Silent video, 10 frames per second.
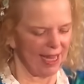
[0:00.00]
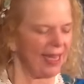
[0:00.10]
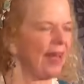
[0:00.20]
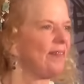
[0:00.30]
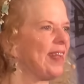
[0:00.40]

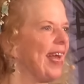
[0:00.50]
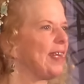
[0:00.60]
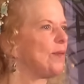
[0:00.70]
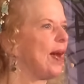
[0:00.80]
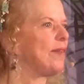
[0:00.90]
left
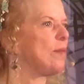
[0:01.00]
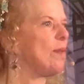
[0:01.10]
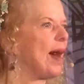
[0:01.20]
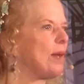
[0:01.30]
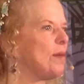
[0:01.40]
hand around the
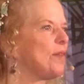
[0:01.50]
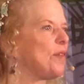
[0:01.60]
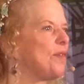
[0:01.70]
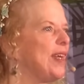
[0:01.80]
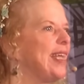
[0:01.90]
bottom of
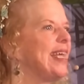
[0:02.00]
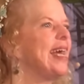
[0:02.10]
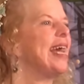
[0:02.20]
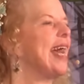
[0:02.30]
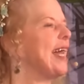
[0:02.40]
your feet,
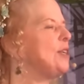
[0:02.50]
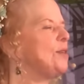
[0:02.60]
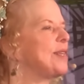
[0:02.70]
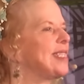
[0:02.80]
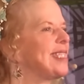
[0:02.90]
and
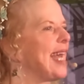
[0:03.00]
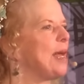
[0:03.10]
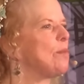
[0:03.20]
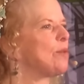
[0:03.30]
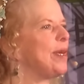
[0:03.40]
do the
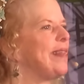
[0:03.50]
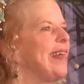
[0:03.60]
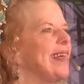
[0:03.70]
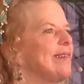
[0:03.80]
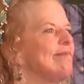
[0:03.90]
same
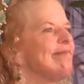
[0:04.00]
breathing.